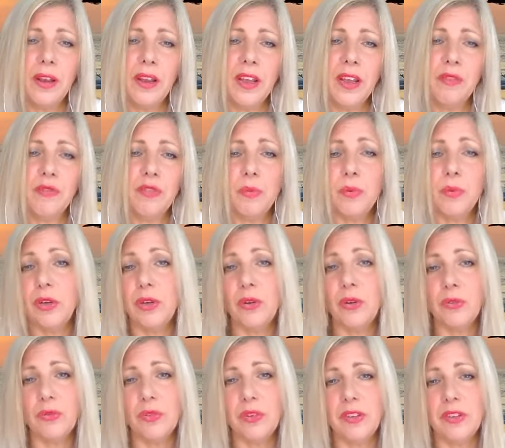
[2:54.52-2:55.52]
If it were
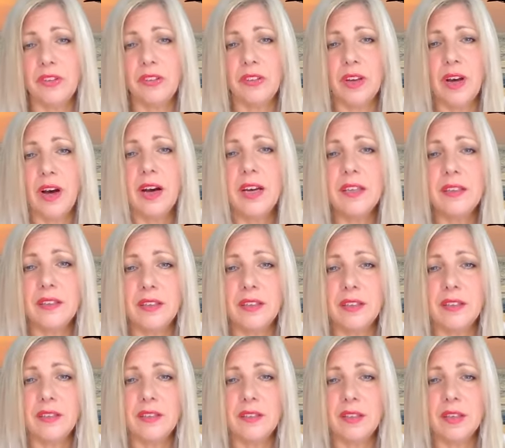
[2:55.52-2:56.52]
not for this
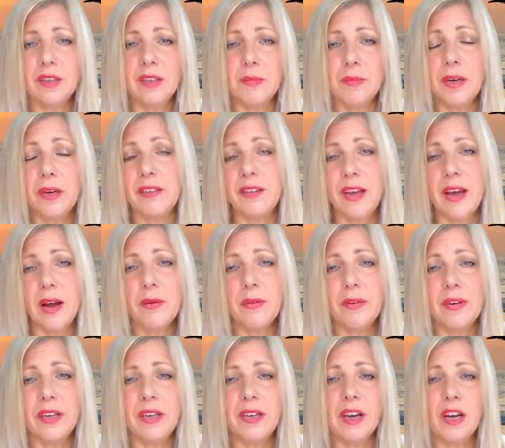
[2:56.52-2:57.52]
kindness and my
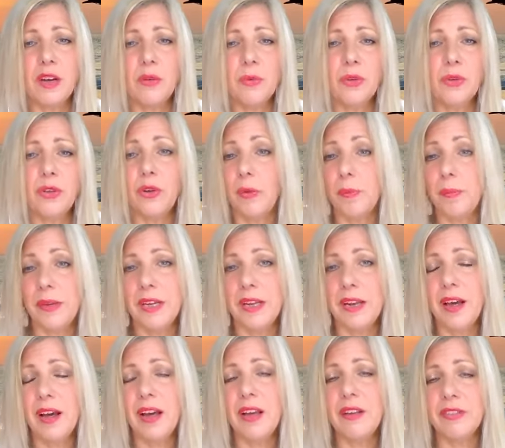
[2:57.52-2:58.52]
dowry, I would not be
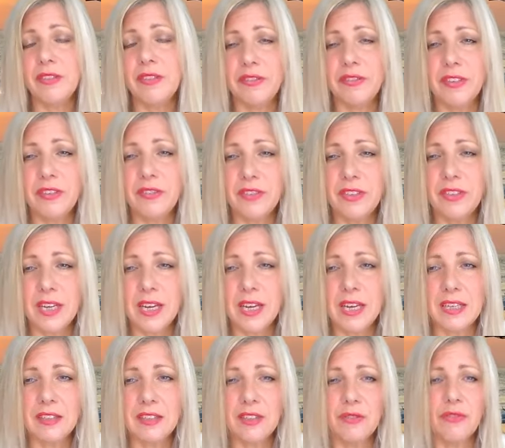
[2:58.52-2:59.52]
alive at
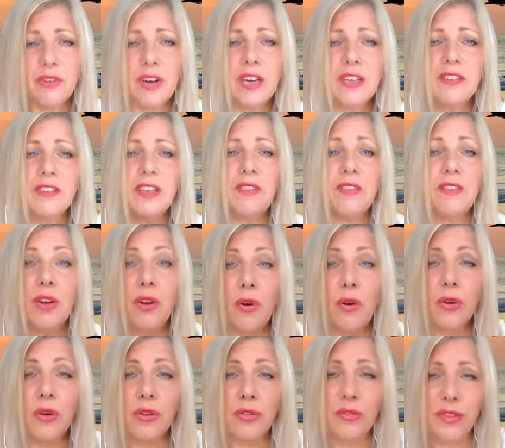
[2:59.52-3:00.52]
58 and writing the
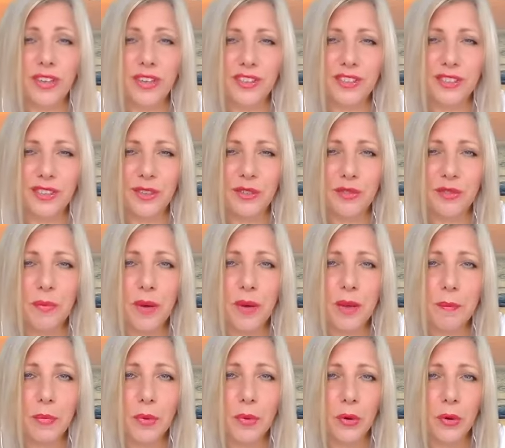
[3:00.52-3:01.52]
longer version of
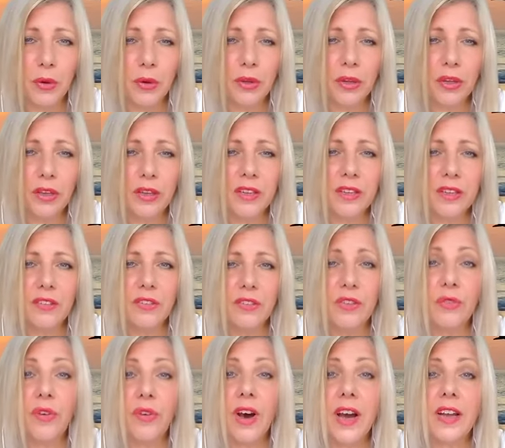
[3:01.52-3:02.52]
my book,
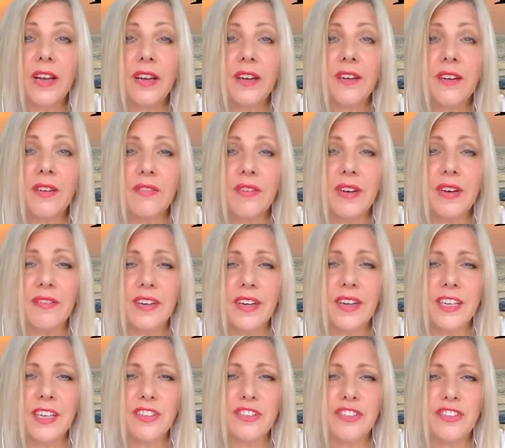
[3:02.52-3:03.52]
Divine
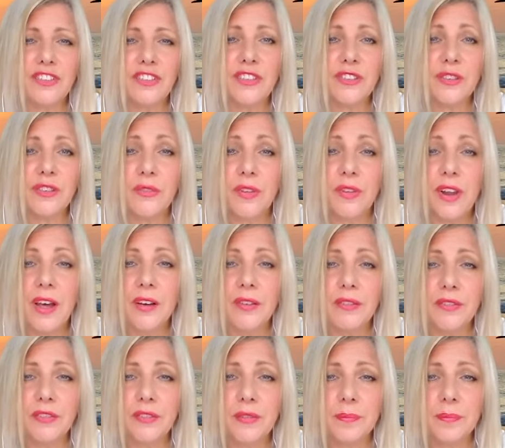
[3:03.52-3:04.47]
Revelations of Love.